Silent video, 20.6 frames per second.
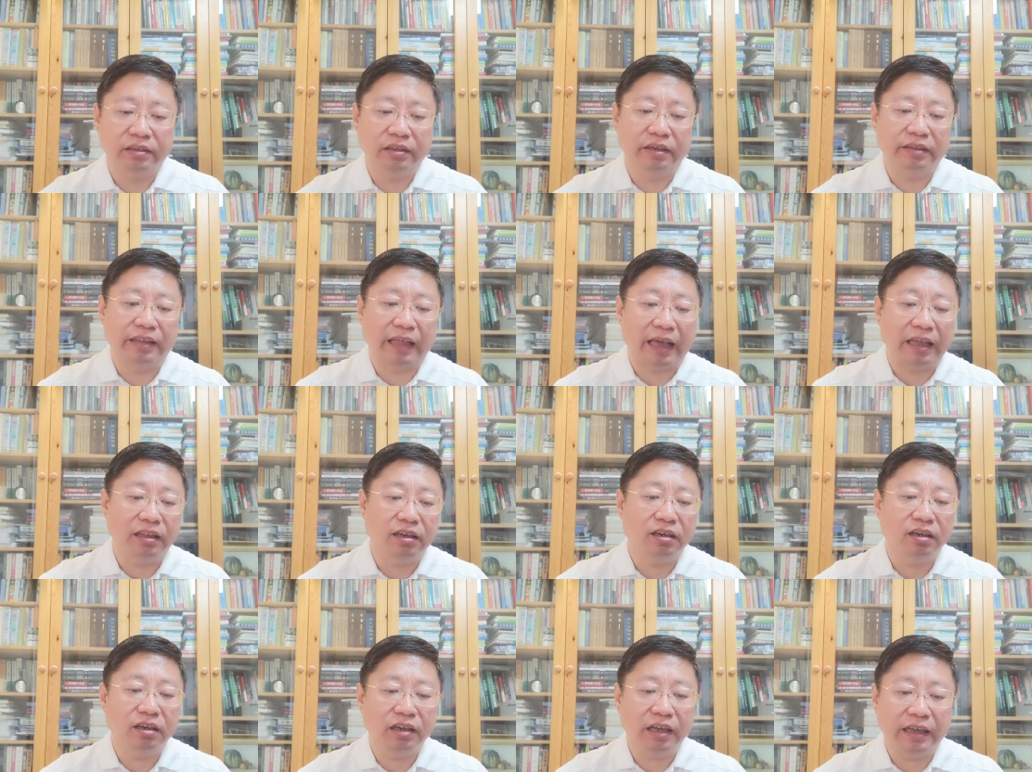The
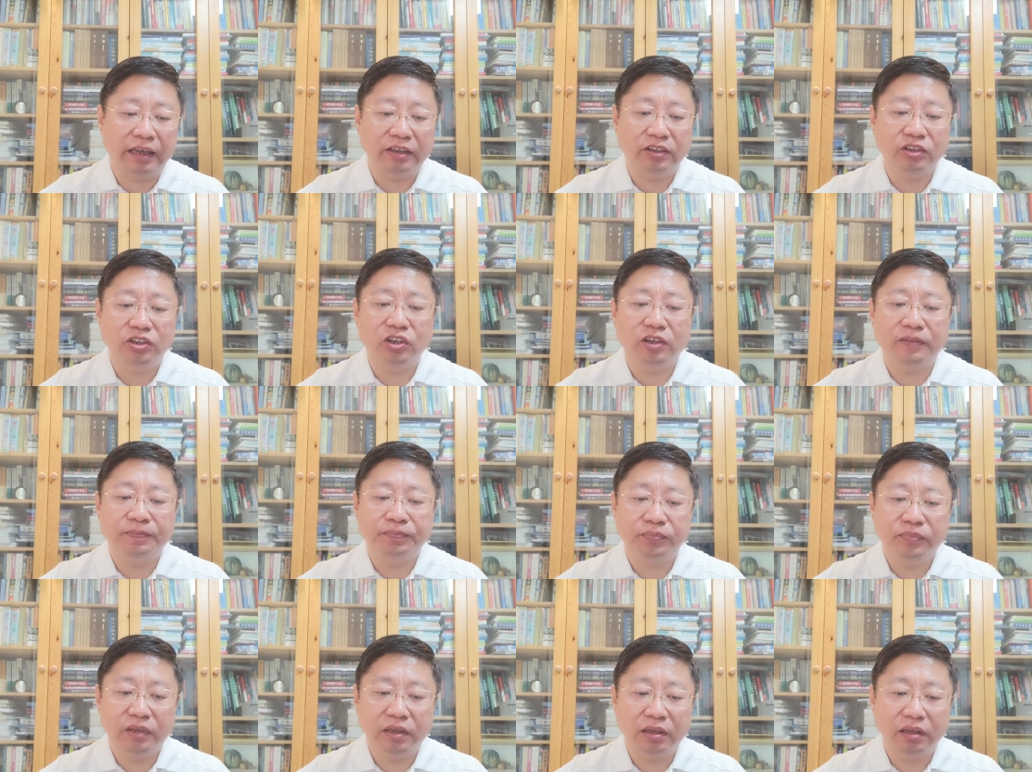data is
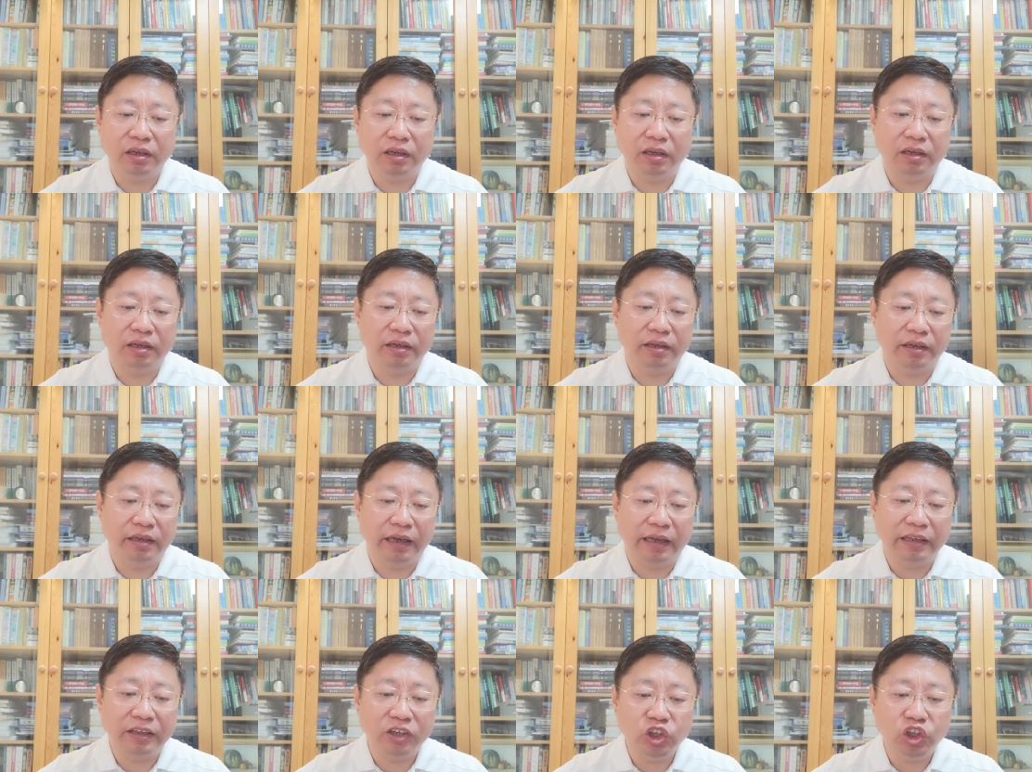
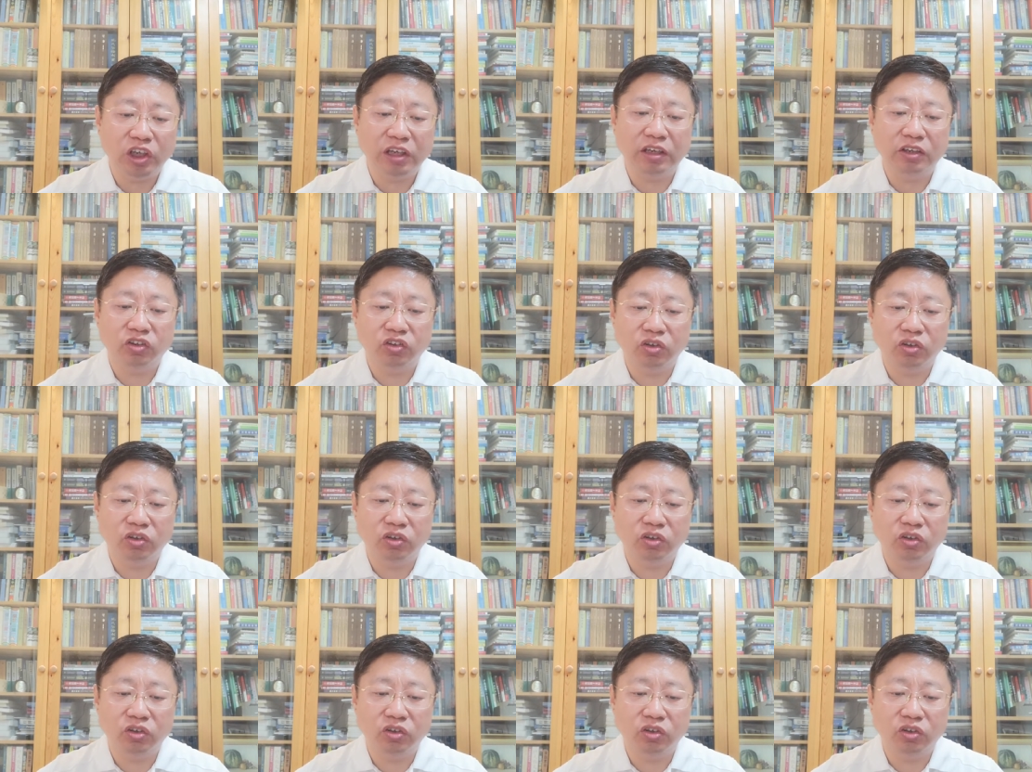energy